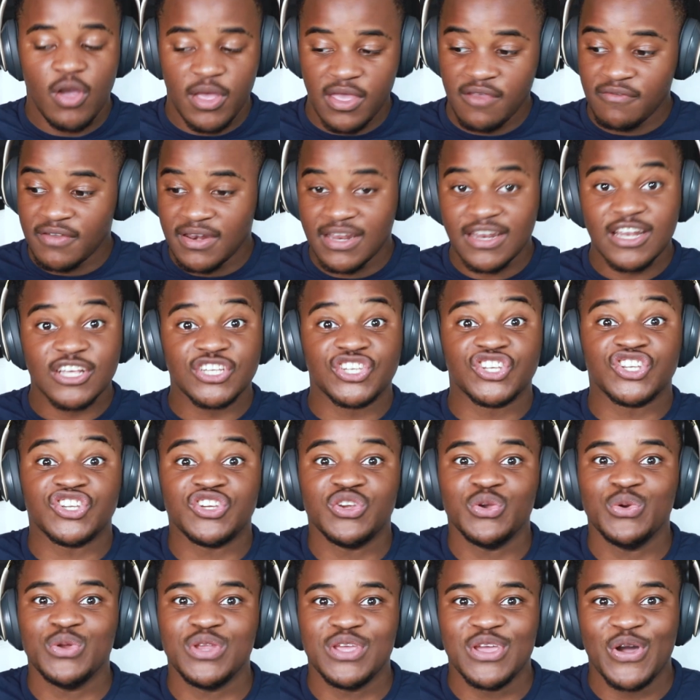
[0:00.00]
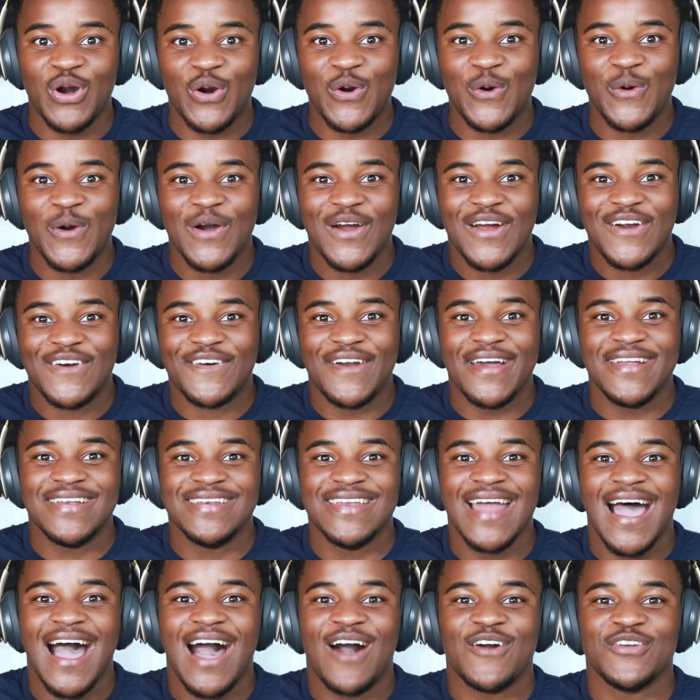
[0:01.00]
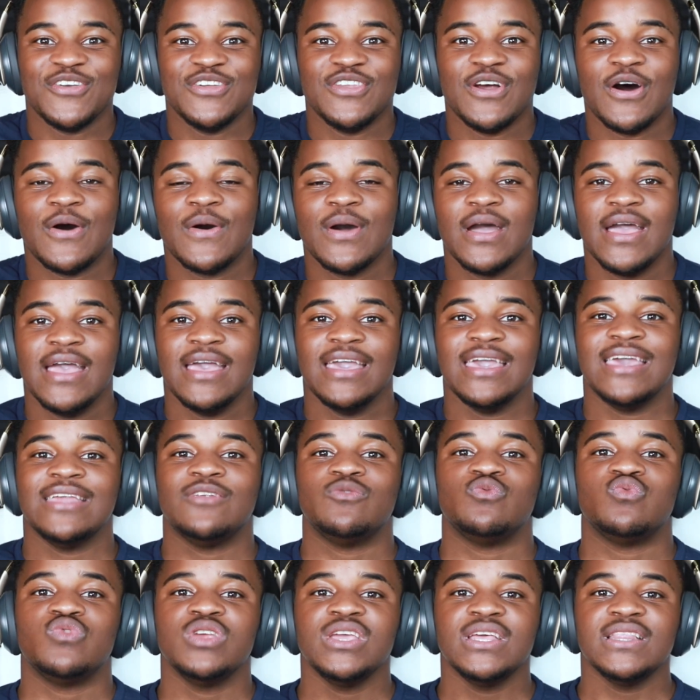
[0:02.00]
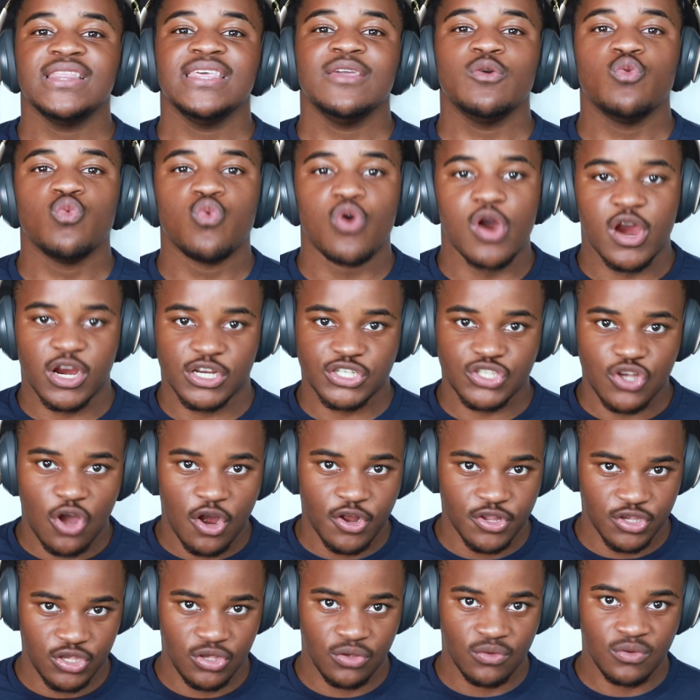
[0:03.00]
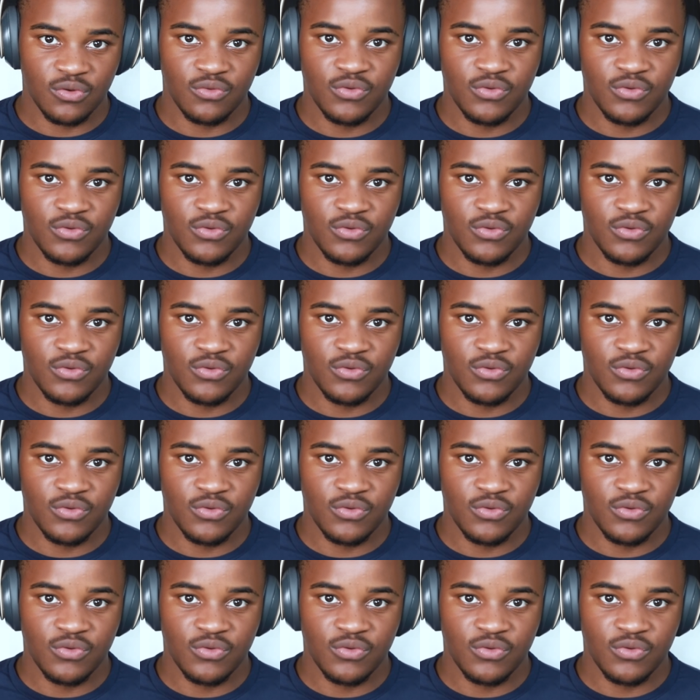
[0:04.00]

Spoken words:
even in a studio right now, you know, it really works on you.